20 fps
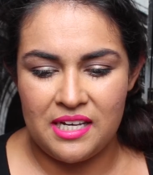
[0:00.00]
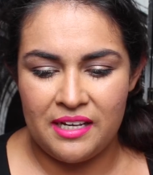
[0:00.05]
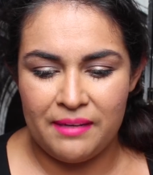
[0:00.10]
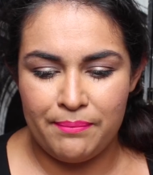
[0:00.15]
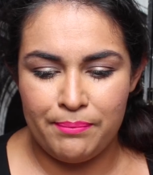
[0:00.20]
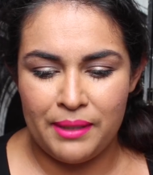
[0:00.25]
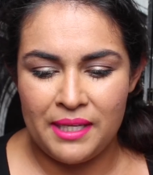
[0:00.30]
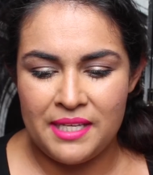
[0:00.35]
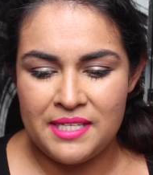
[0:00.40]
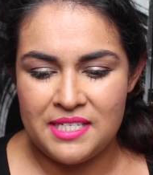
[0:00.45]

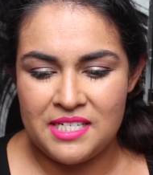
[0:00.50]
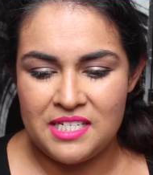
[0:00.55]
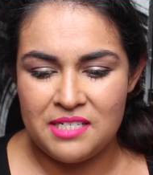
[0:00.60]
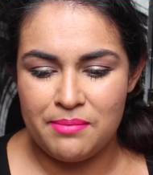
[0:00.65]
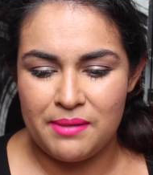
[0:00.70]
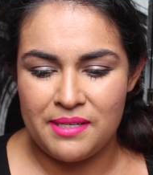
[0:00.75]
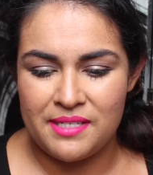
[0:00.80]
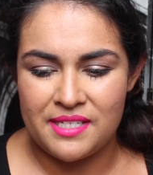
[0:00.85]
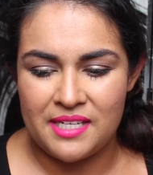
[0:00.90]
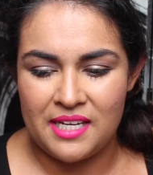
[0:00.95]
It blends into
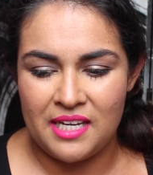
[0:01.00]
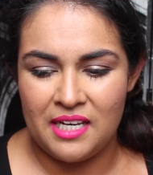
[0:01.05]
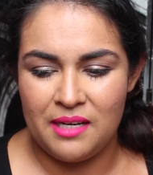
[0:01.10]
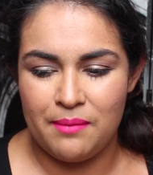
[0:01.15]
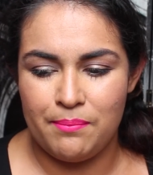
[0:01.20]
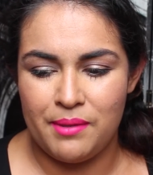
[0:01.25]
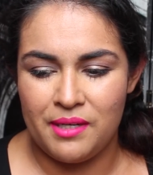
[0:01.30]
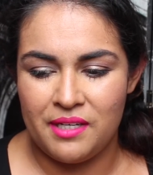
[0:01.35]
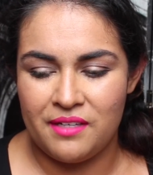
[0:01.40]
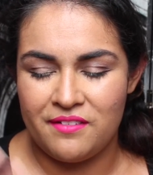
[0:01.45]
my
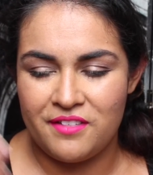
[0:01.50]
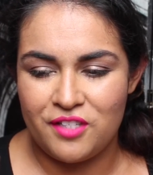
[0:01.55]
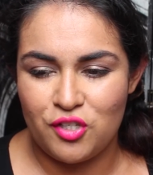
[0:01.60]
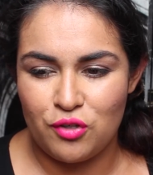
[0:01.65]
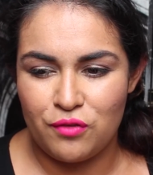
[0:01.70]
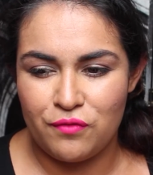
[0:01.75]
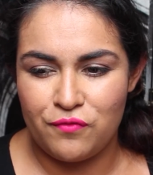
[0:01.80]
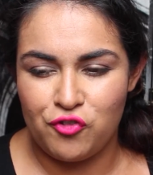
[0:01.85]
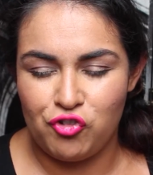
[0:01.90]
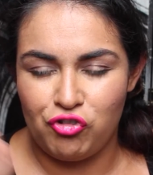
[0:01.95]
skin, but it
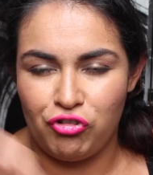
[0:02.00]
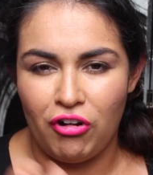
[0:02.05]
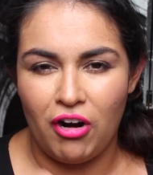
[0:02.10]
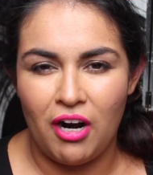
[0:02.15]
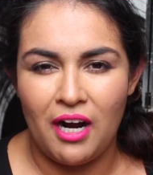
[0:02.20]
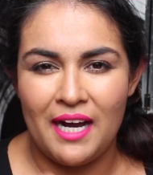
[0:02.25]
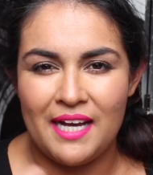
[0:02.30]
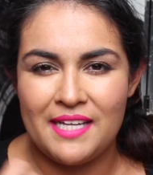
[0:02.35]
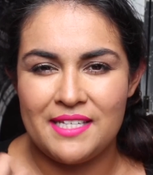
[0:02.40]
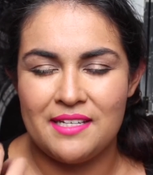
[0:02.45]
sort of
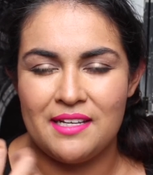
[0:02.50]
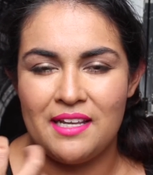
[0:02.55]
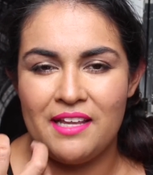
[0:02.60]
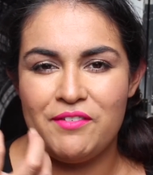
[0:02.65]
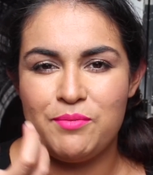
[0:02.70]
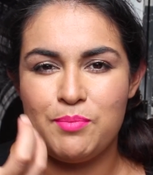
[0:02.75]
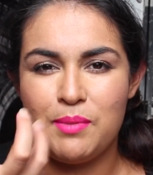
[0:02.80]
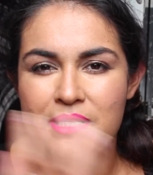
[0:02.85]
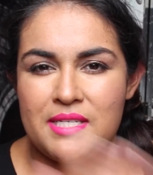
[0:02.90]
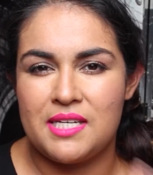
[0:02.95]
dries and
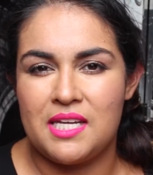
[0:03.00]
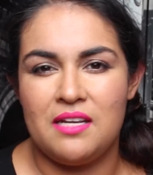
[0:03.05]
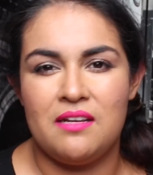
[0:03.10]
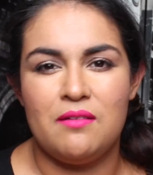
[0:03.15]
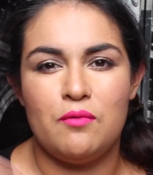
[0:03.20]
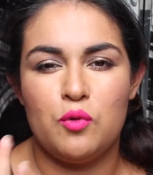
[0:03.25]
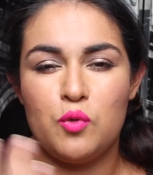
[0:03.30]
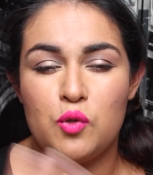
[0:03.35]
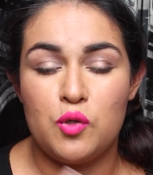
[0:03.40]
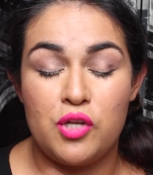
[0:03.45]
leaves my
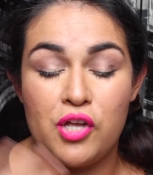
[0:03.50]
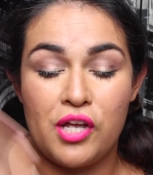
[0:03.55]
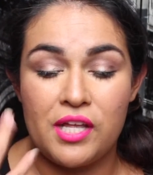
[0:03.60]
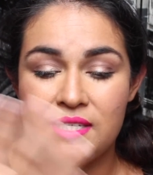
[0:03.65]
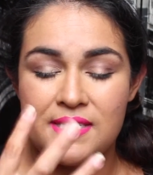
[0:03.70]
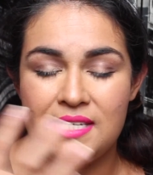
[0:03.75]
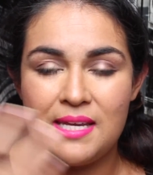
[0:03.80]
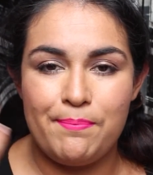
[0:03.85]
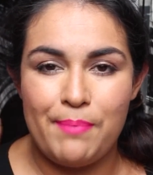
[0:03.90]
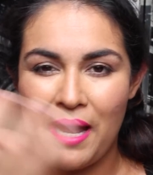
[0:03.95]
skin, you can
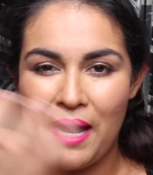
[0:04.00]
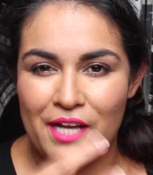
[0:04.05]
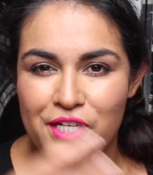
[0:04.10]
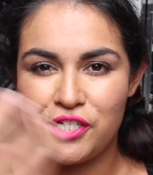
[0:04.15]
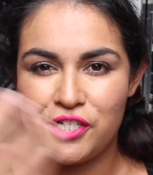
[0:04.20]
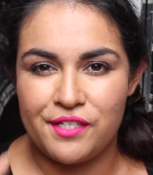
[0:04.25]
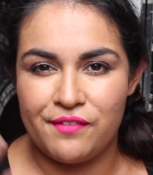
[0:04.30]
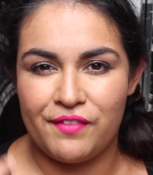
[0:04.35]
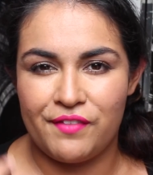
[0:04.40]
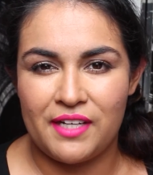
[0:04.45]
see
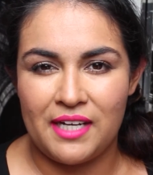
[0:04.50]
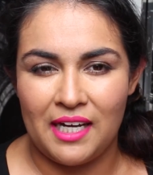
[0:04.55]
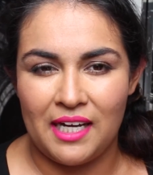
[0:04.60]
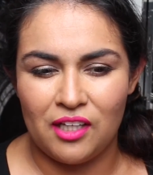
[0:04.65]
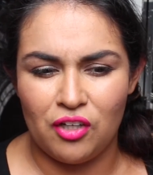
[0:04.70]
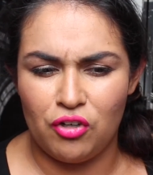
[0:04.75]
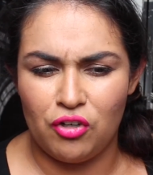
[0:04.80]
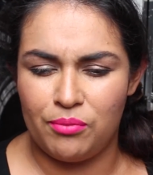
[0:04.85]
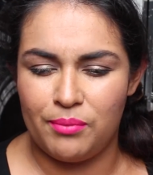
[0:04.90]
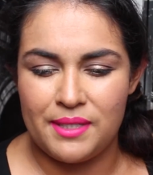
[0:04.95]
patches of the
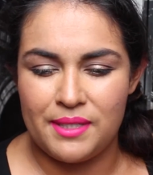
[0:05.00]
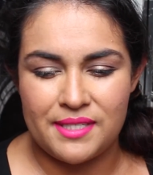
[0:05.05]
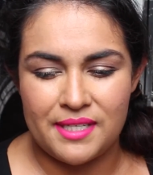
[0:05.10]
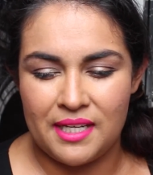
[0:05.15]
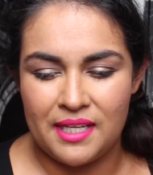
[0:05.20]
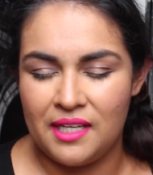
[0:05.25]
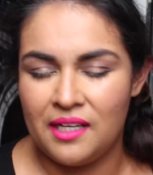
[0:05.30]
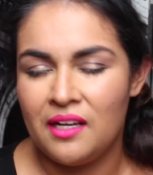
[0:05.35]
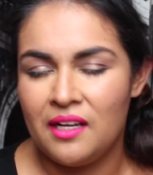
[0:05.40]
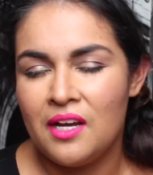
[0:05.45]
colour on my
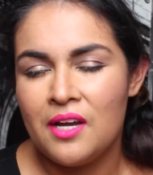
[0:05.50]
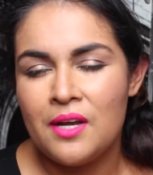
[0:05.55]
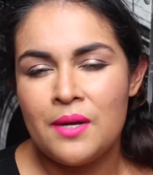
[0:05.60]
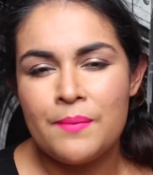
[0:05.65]
skin.